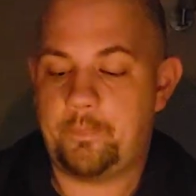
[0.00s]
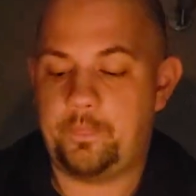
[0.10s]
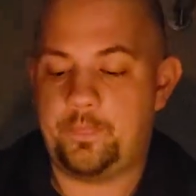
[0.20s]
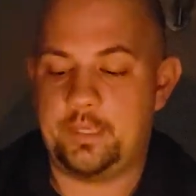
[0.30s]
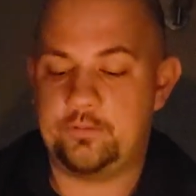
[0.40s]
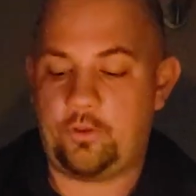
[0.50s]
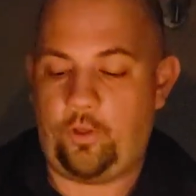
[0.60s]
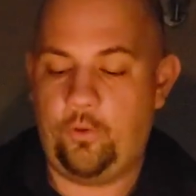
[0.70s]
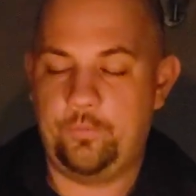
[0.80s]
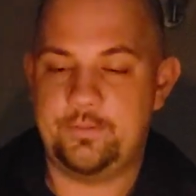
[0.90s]
this
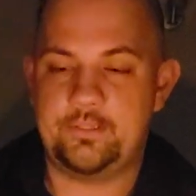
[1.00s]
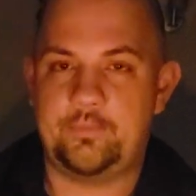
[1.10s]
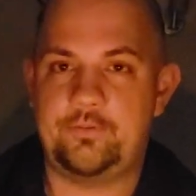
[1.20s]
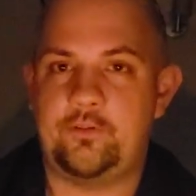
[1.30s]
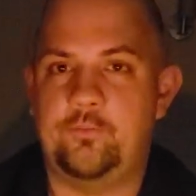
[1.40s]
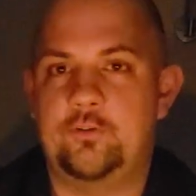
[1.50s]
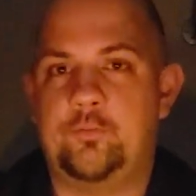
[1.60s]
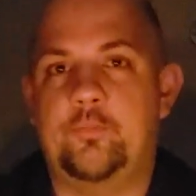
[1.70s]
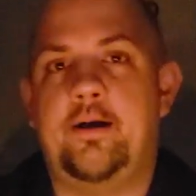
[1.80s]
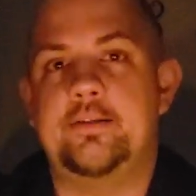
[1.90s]
opens up so much
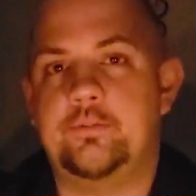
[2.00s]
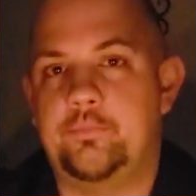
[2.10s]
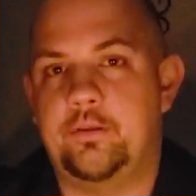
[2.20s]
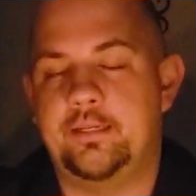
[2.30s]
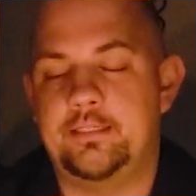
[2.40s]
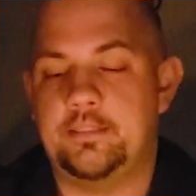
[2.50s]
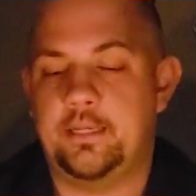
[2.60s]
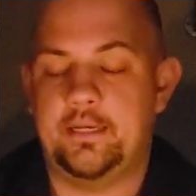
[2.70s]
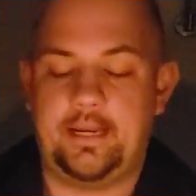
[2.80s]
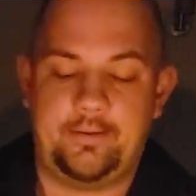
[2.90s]
more possibilities
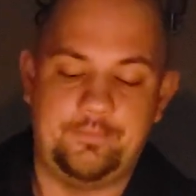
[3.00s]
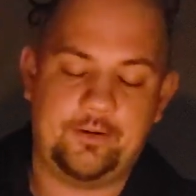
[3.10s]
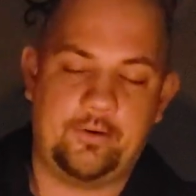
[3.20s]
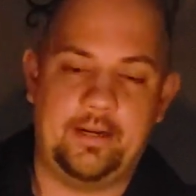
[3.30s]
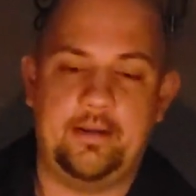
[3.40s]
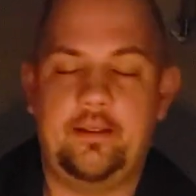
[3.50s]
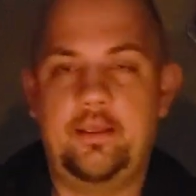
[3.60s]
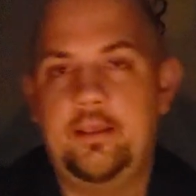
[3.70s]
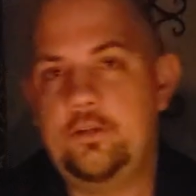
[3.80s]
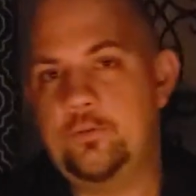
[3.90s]
than, now granted,
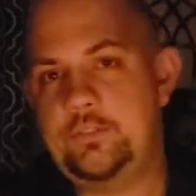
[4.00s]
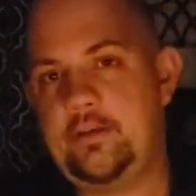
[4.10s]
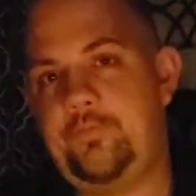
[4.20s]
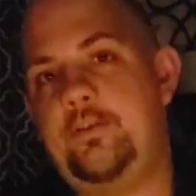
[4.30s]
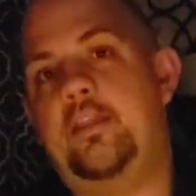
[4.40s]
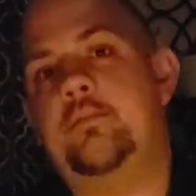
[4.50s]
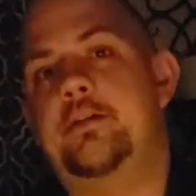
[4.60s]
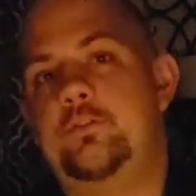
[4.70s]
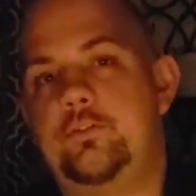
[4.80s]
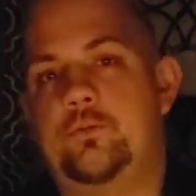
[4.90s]
doing stuff for the
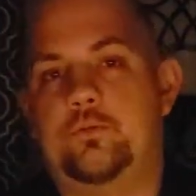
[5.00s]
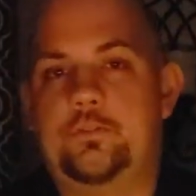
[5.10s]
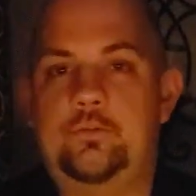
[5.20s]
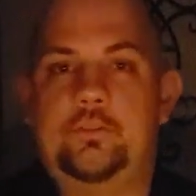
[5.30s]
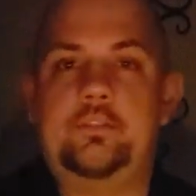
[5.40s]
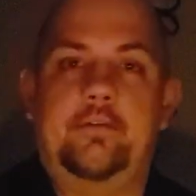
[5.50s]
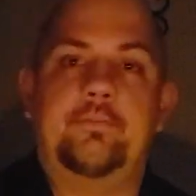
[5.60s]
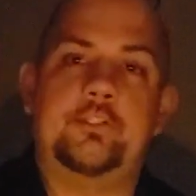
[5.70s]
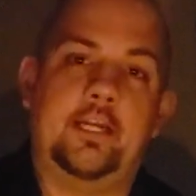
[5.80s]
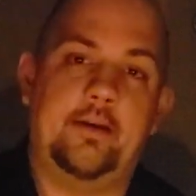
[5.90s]
elementary schools and doing stuff
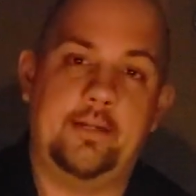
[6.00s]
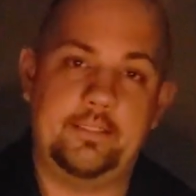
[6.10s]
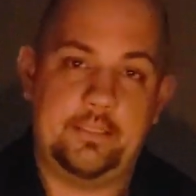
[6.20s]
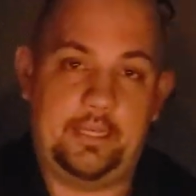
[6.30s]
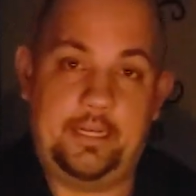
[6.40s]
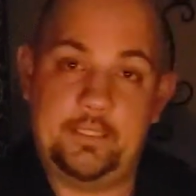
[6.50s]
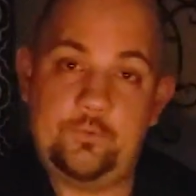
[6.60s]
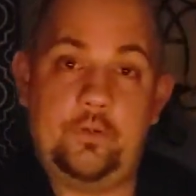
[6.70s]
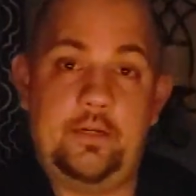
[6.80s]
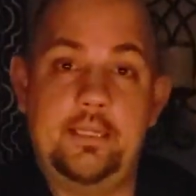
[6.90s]
for charities. It is
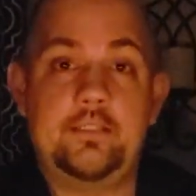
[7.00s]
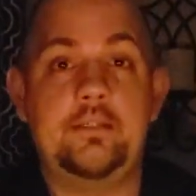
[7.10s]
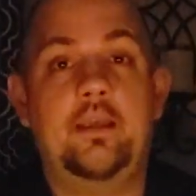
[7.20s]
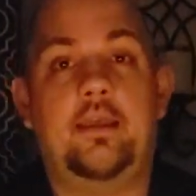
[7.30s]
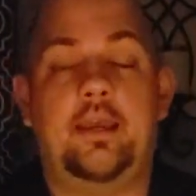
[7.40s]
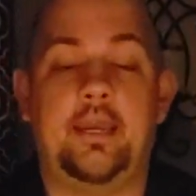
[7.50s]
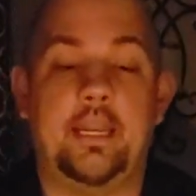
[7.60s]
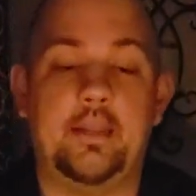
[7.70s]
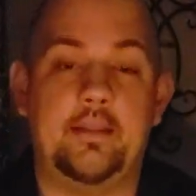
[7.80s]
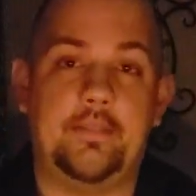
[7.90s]
what it is.
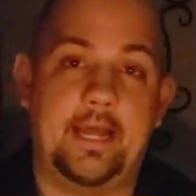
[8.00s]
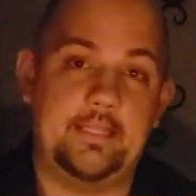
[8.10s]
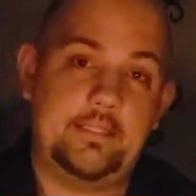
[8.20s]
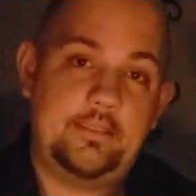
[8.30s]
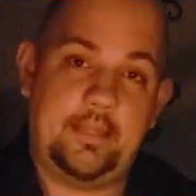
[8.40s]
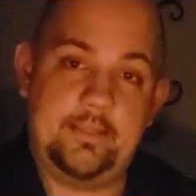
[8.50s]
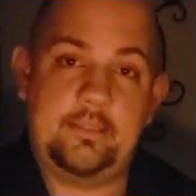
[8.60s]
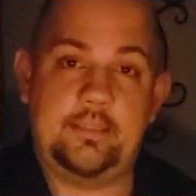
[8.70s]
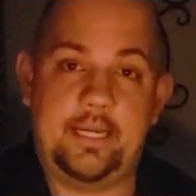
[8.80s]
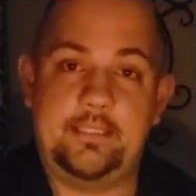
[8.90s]
And that's
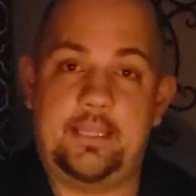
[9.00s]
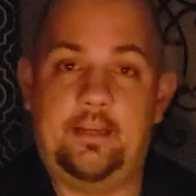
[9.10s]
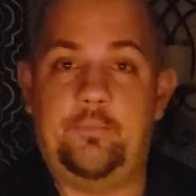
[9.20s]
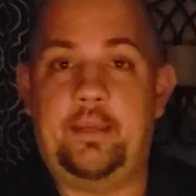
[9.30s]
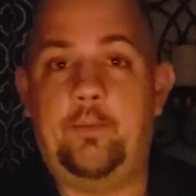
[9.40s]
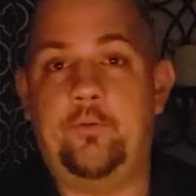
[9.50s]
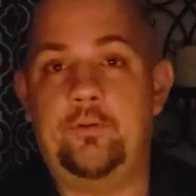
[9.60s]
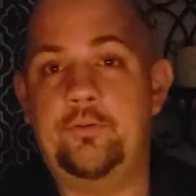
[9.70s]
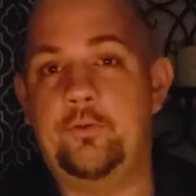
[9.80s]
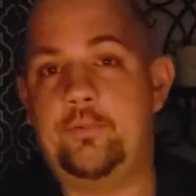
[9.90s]
a nice thing to be able to
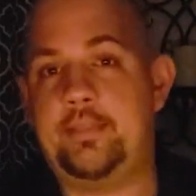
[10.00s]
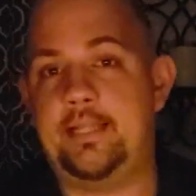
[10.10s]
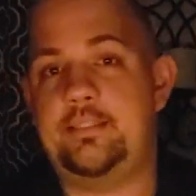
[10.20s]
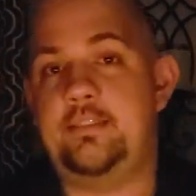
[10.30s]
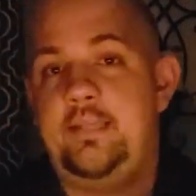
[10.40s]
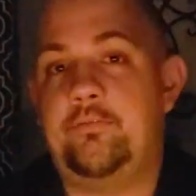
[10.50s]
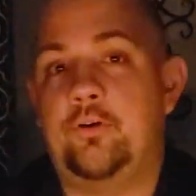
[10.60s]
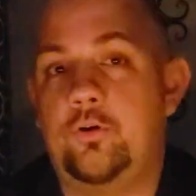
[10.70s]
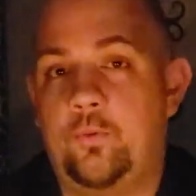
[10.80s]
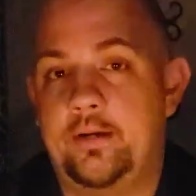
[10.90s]
do, but that's
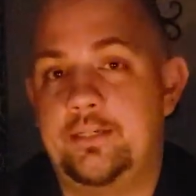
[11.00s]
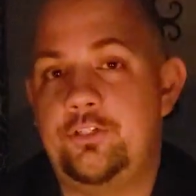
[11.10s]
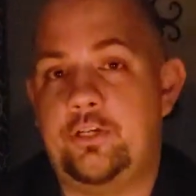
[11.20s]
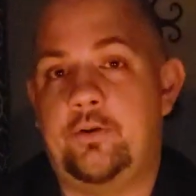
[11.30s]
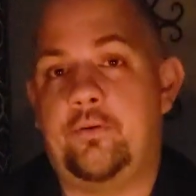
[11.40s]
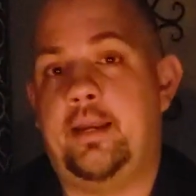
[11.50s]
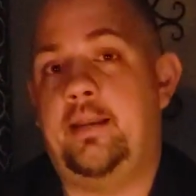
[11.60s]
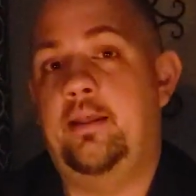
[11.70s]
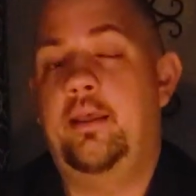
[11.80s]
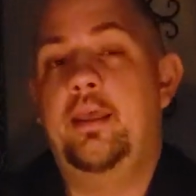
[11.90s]
never going to
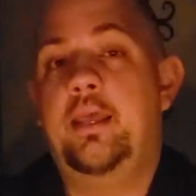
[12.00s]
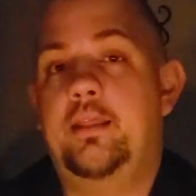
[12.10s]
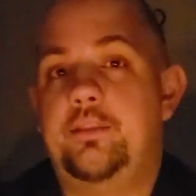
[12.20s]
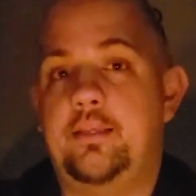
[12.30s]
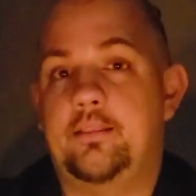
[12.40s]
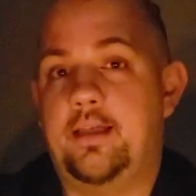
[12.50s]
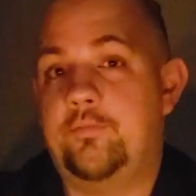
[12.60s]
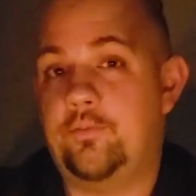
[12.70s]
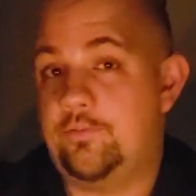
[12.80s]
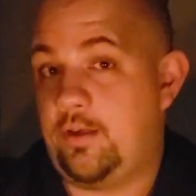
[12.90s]
generate the
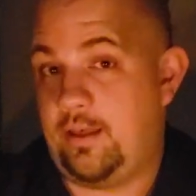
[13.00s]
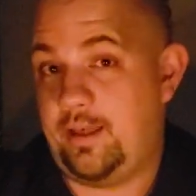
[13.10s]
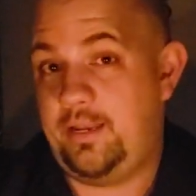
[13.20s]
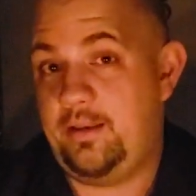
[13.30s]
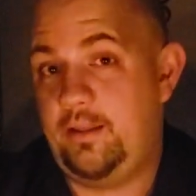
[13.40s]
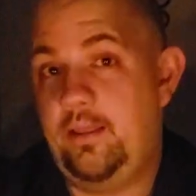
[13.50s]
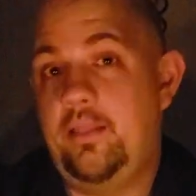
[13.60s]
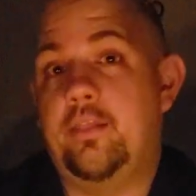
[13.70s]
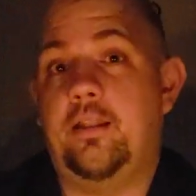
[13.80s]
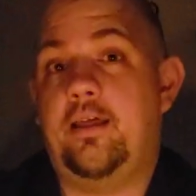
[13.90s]
level of haunt
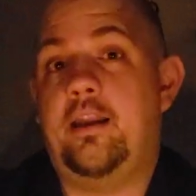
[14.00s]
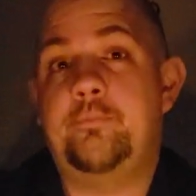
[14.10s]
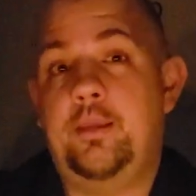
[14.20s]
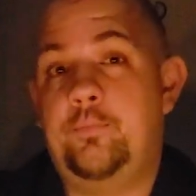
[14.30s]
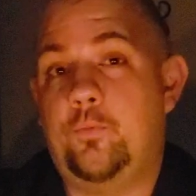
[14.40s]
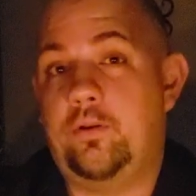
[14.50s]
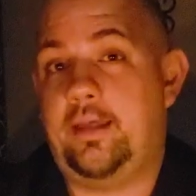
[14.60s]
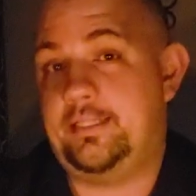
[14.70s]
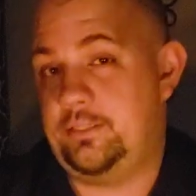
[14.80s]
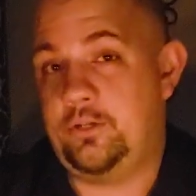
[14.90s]
that a lot of people would
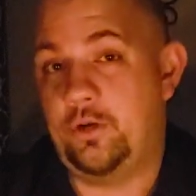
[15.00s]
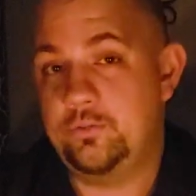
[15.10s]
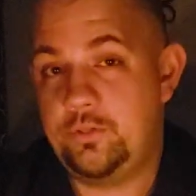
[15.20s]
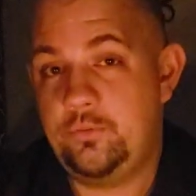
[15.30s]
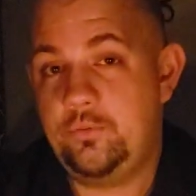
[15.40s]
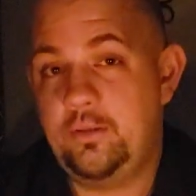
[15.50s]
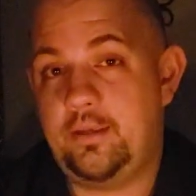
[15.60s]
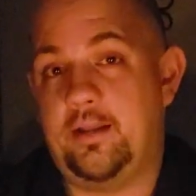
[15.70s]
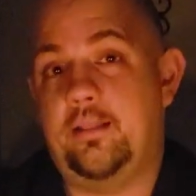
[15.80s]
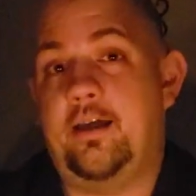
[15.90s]
like to go to,
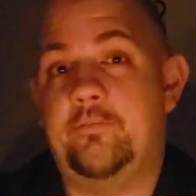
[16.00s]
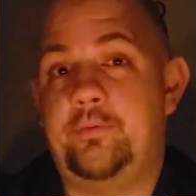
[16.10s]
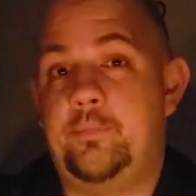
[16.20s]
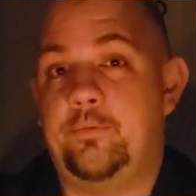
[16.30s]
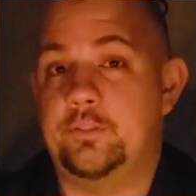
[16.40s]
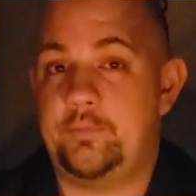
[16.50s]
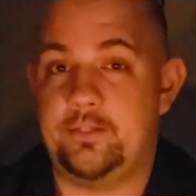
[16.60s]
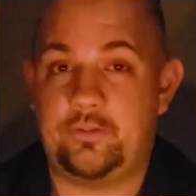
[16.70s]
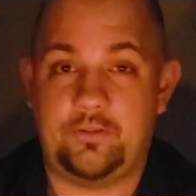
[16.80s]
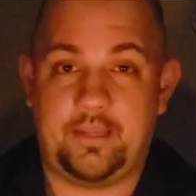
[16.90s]
and a lot of people,
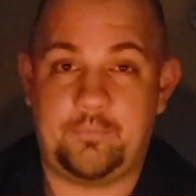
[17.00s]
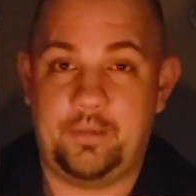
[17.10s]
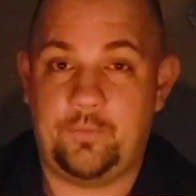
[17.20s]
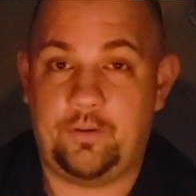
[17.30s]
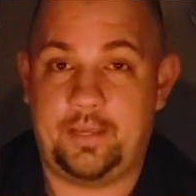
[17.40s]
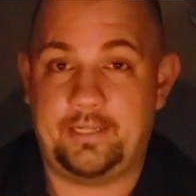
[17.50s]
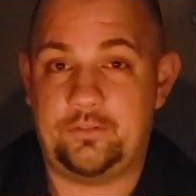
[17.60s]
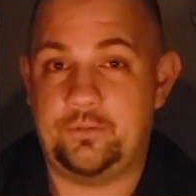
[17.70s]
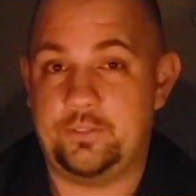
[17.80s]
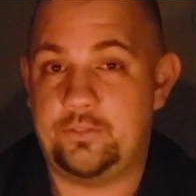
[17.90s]
especially like me, would like
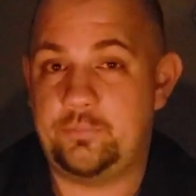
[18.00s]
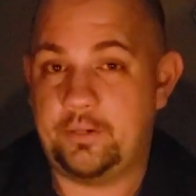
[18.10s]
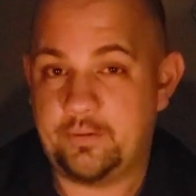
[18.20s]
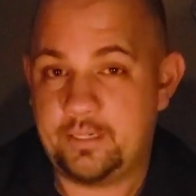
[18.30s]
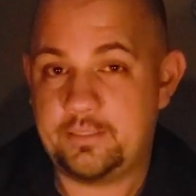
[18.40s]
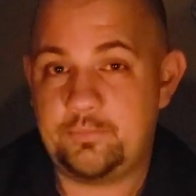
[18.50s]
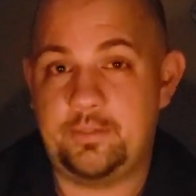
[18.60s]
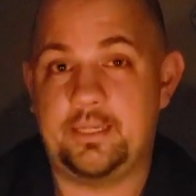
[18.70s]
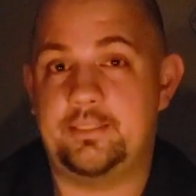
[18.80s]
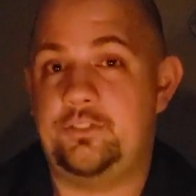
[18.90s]
to experience,
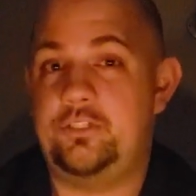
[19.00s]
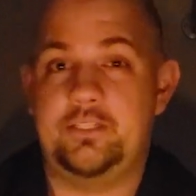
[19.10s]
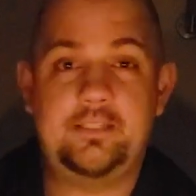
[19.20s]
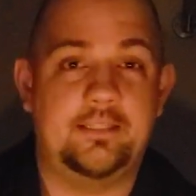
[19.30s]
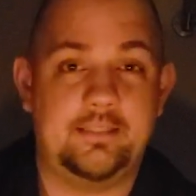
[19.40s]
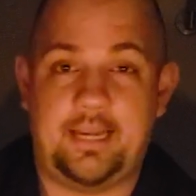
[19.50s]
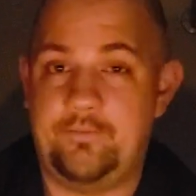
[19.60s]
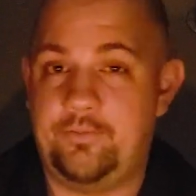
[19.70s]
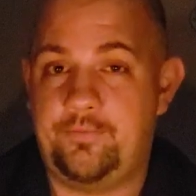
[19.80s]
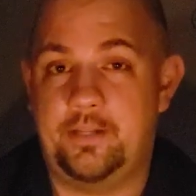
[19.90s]
because it just doesn't
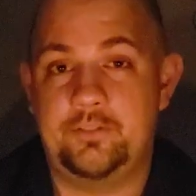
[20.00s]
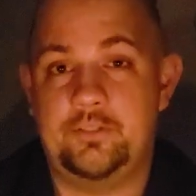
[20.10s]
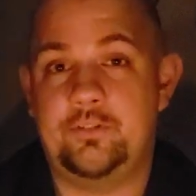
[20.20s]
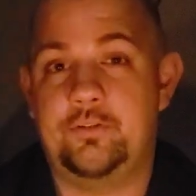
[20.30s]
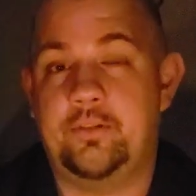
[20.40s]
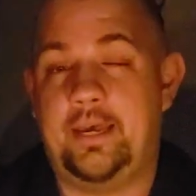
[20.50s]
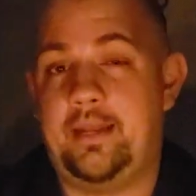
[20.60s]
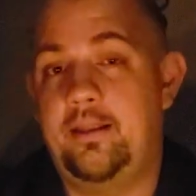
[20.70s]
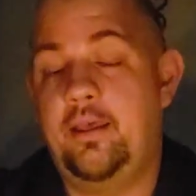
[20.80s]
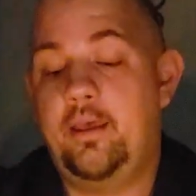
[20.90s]
have the funds to do that.